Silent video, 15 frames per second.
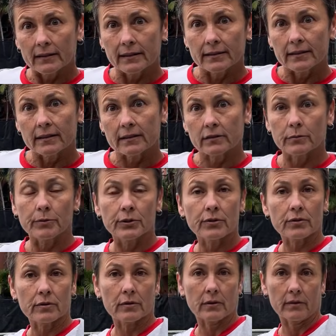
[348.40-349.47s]

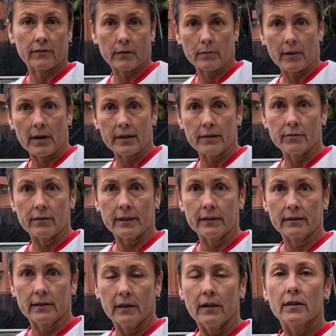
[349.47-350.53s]
distribution of the body
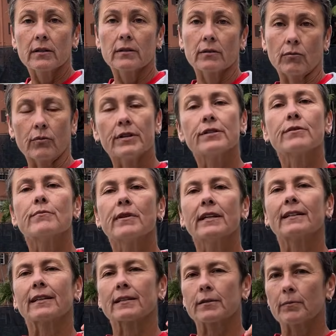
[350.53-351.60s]
weight. So when you
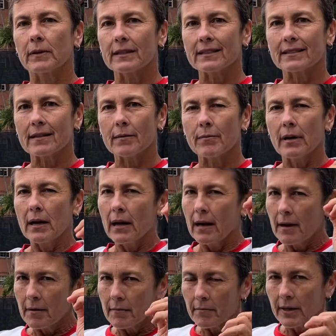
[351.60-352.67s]
make that split step,
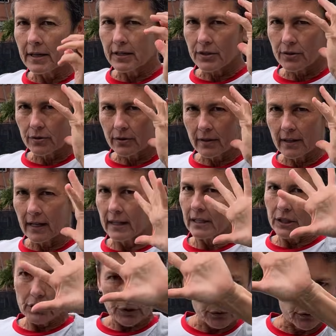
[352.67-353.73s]
make sure that
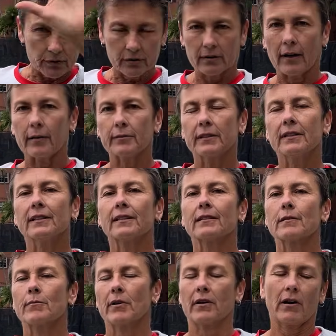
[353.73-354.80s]
you stop thinking
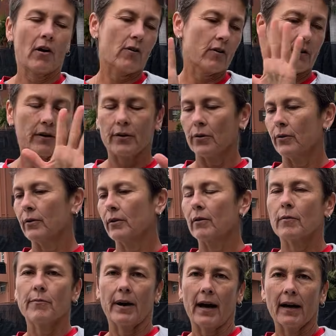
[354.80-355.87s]
about how good
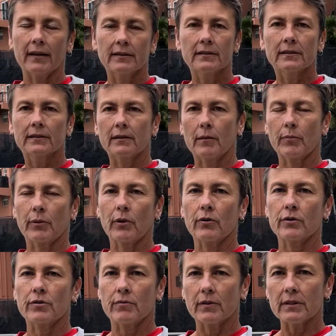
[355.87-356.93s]
or bad the
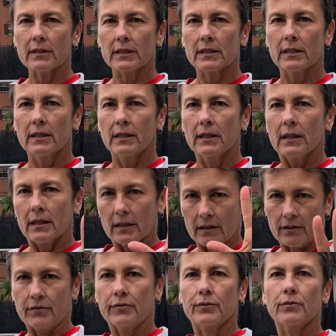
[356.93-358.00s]
approach was.
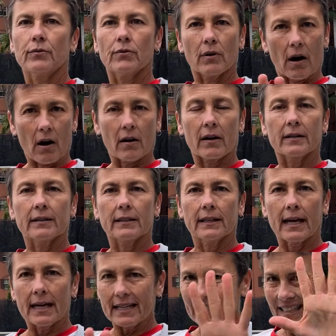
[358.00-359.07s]
If you are at the
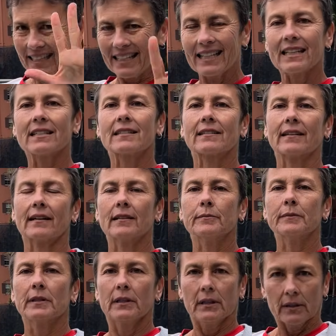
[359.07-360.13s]
net, it's
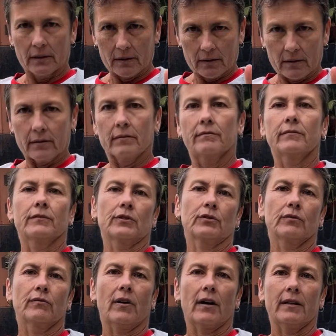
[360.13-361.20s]
time
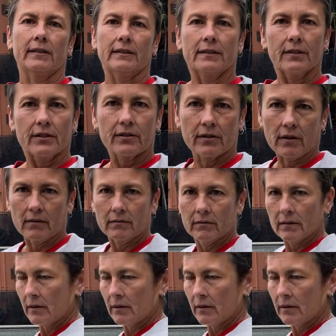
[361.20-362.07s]
to volley. So